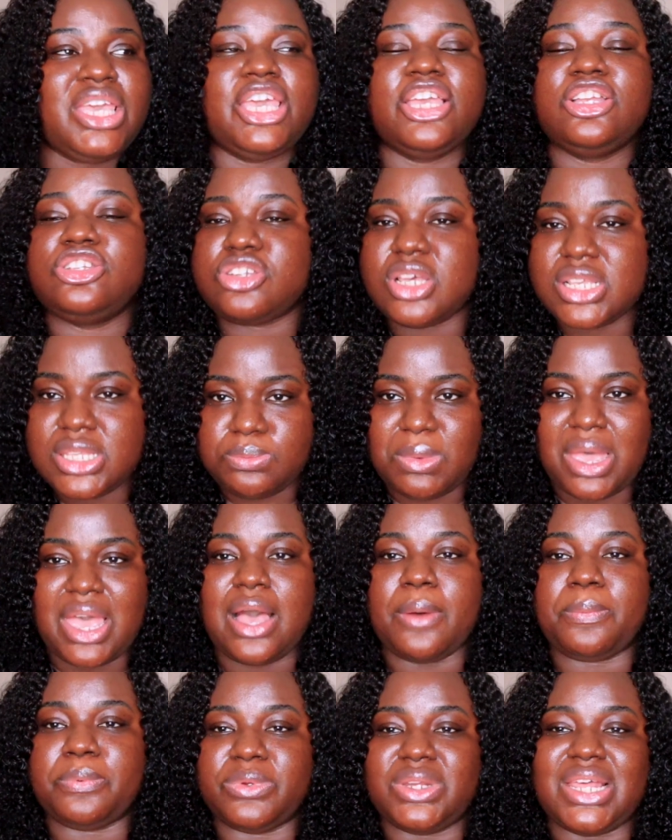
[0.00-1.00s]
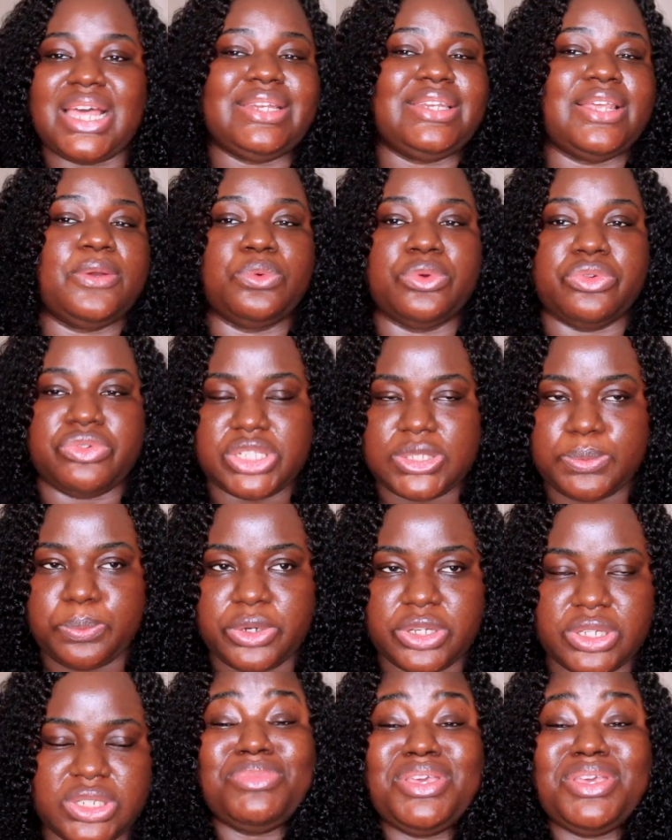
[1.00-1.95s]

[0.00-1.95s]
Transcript: It just might happen that they will respond.